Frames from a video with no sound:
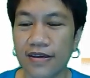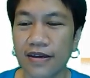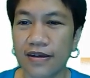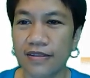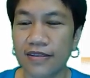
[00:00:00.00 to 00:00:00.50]

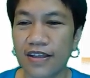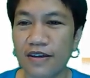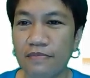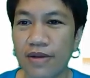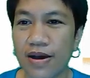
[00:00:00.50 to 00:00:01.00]

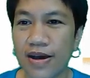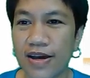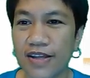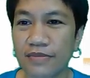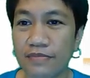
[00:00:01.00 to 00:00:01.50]
adalah
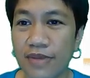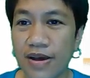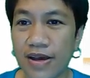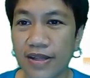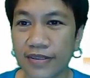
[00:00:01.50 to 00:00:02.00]

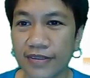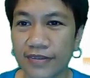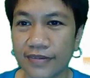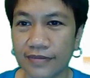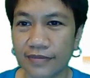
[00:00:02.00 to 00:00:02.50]
bahan-bahan.
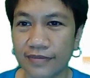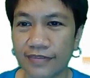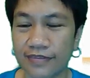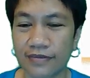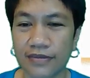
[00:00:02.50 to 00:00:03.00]

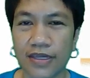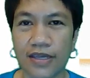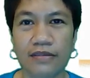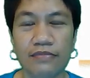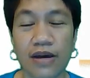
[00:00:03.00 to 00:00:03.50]

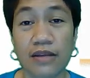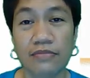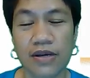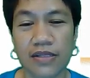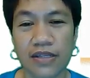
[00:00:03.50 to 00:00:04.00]
Okay,
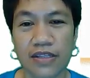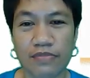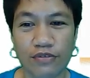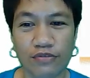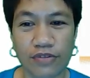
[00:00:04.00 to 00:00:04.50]
bahan-bahan yang
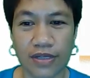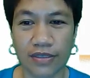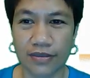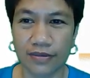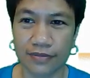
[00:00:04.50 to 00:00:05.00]

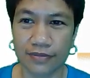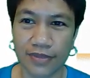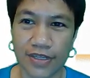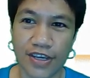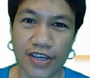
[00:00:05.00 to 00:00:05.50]
diperlukan.
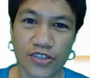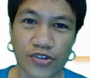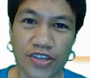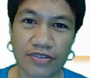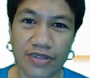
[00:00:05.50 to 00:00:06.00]
So
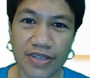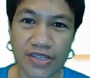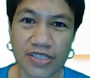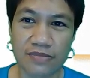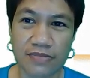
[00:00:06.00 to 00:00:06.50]

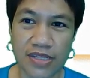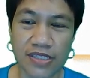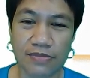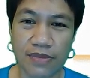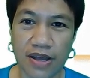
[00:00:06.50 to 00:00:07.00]
ingredients
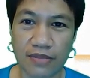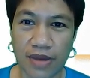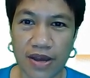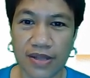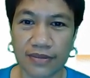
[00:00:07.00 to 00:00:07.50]
means
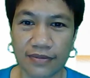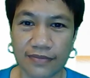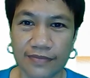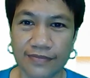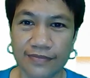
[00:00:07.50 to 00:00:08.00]
bahan-bahan.
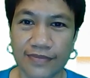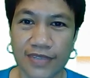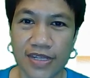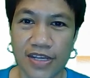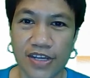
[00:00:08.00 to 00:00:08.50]

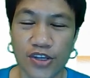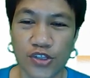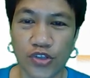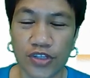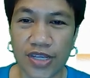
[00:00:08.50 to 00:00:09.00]

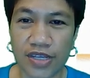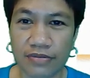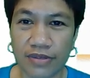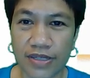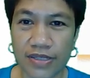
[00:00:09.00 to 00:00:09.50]
So the
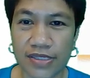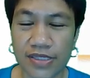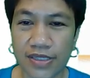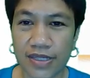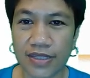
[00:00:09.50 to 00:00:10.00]

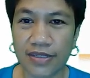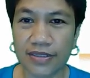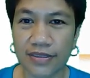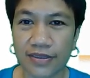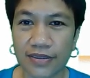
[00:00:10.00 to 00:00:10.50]
ingredients
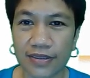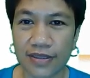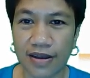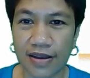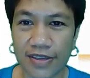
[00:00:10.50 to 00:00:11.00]
needed
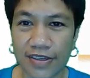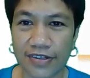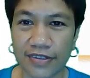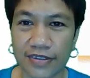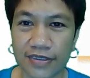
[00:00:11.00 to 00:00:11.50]
are
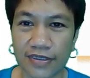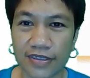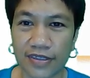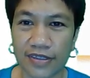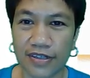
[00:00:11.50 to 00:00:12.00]
here.
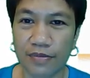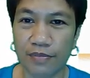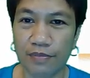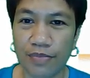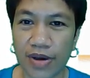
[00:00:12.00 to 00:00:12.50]

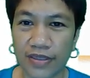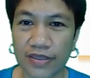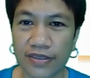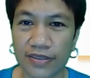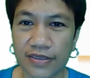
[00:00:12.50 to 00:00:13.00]

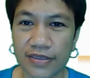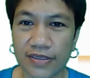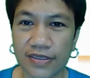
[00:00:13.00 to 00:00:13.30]
Butter,